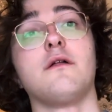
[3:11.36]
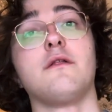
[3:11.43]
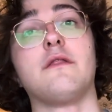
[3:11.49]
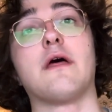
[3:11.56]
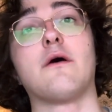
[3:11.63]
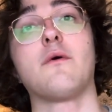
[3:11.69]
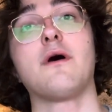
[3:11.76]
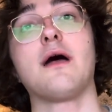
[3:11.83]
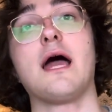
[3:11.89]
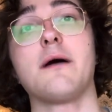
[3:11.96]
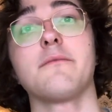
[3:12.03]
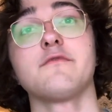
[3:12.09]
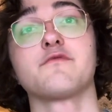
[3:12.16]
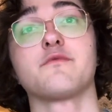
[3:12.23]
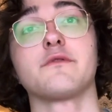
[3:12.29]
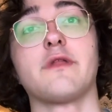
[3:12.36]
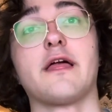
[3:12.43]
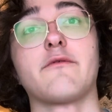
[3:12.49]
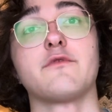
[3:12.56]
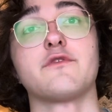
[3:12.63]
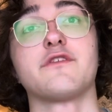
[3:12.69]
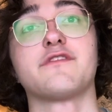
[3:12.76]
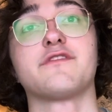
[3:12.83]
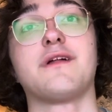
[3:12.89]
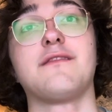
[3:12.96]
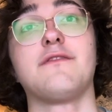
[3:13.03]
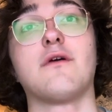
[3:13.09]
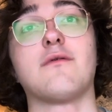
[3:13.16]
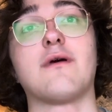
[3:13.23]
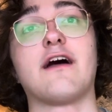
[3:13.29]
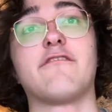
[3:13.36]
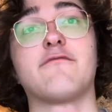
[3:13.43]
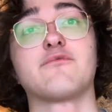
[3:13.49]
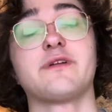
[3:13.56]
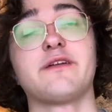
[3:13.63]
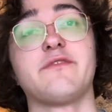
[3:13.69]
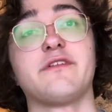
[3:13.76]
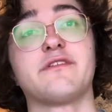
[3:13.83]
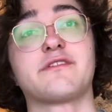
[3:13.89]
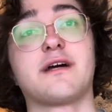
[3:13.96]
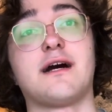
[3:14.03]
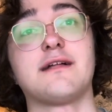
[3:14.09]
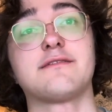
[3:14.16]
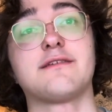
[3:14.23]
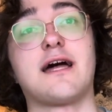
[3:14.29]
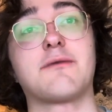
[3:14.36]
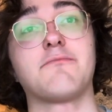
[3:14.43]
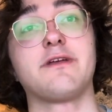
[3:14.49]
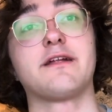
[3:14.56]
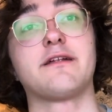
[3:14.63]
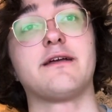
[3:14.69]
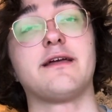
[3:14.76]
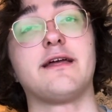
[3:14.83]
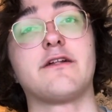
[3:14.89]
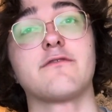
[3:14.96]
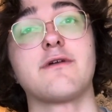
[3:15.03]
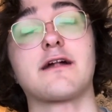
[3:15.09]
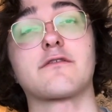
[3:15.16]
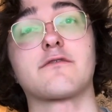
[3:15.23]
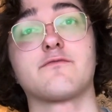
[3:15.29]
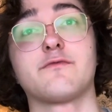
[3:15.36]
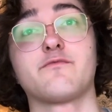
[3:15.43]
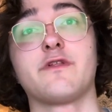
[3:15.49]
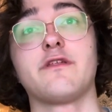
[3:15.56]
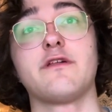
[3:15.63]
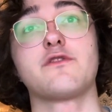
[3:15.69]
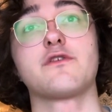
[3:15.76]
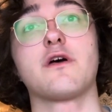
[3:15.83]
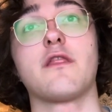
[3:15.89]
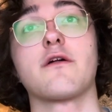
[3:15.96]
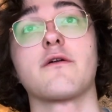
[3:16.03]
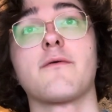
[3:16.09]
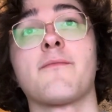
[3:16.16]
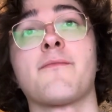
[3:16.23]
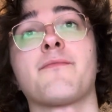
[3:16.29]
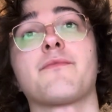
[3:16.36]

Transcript: Now, what happens when languages that don't have previous contact begin to interact with each other?